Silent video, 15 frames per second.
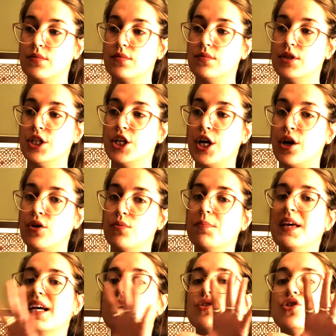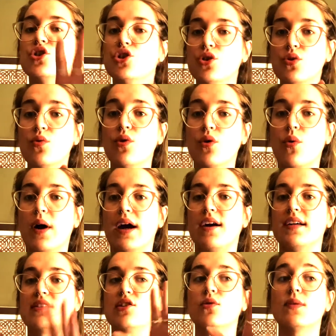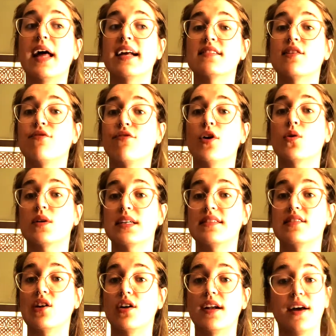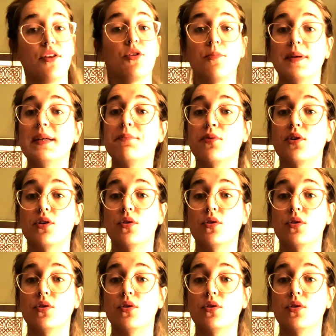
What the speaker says: You know, because you, Aquarius, you like to focus on other people.